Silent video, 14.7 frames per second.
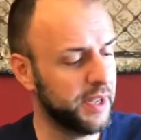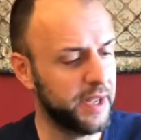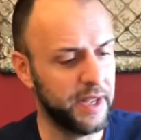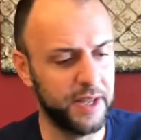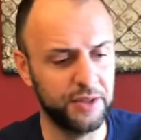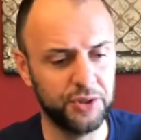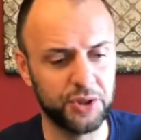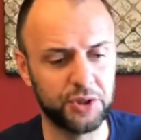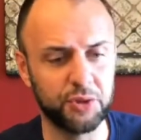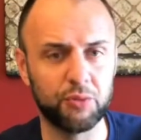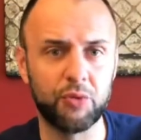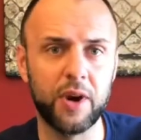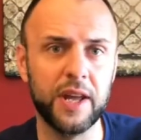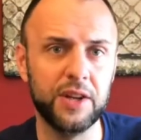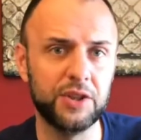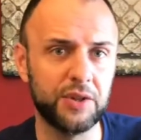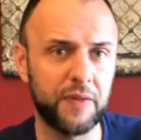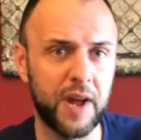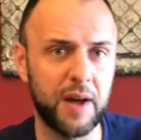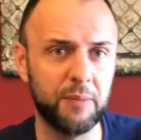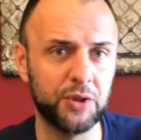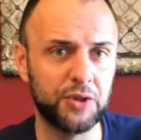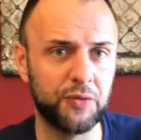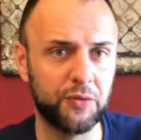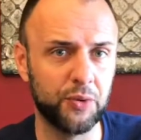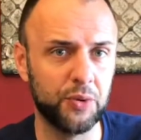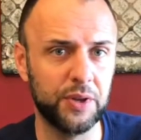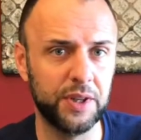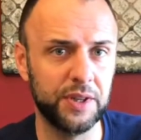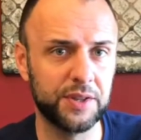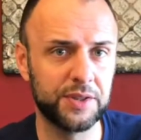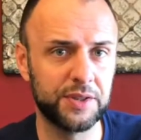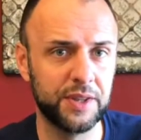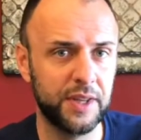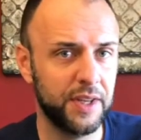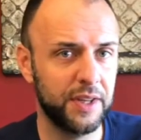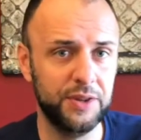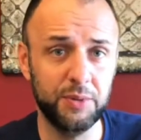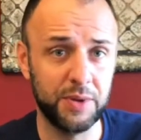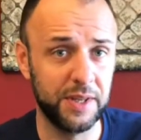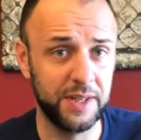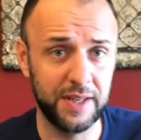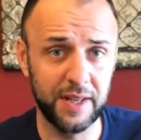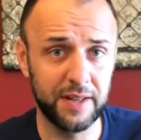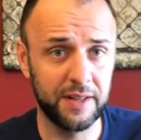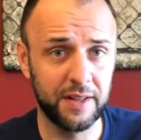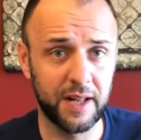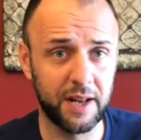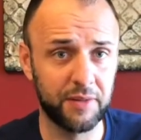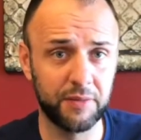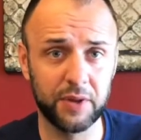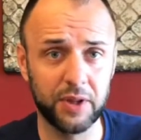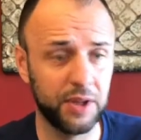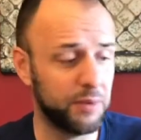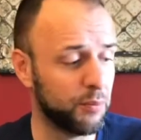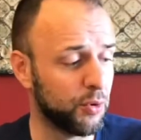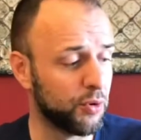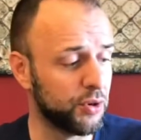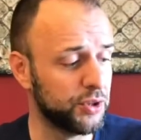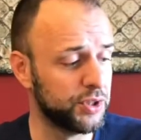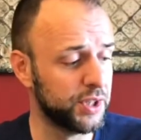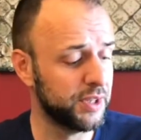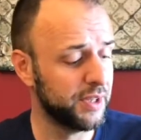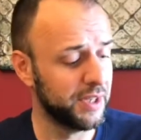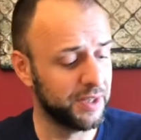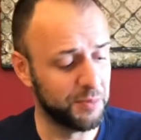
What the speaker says: and just the range of how much fruitiness you can get out of the Glenmorangie.